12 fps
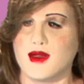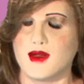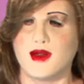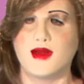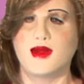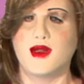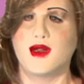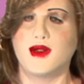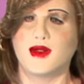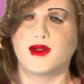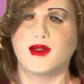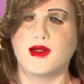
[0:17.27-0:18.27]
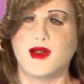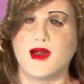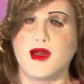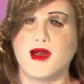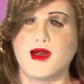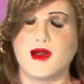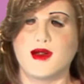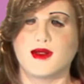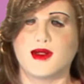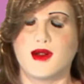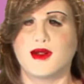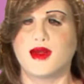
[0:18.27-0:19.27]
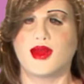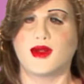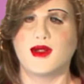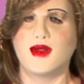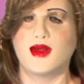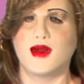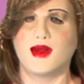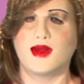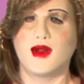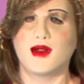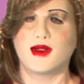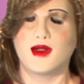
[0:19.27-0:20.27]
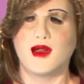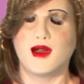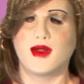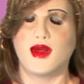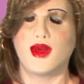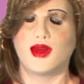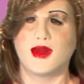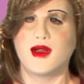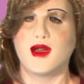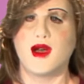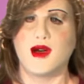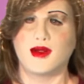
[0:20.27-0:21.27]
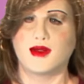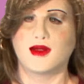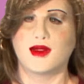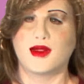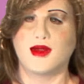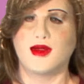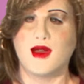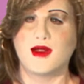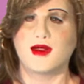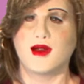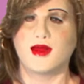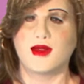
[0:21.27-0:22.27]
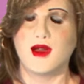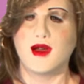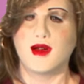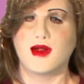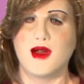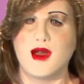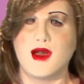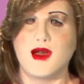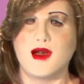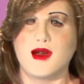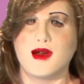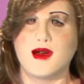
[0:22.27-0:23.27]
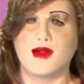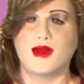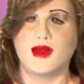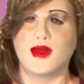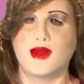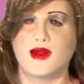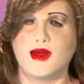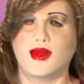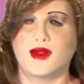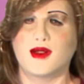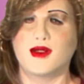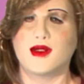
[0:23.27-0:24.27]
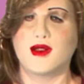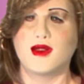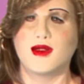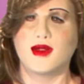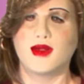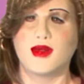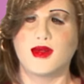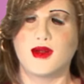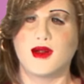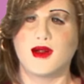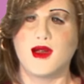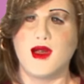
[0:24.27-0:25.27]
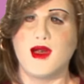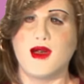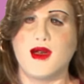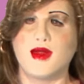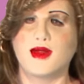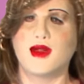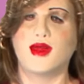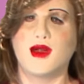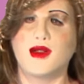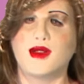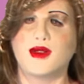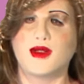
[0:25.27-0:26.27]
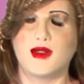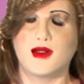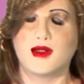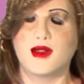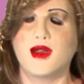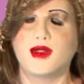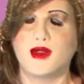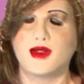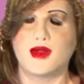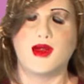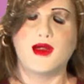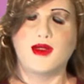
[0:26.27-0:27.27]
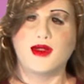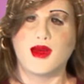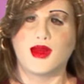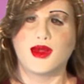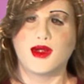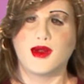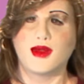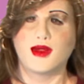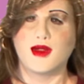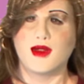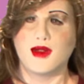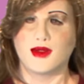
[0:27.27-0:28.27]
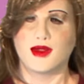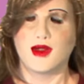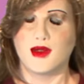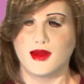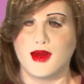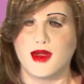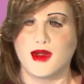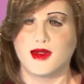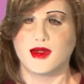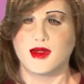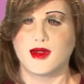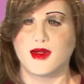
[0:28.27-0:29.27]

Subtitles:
And I'm Kerry. It's hard to believe that we've actually had 3 hours of Fess Up now. We really appreciate you having the patience that it takes us to make these episodes, and you're sticking with us.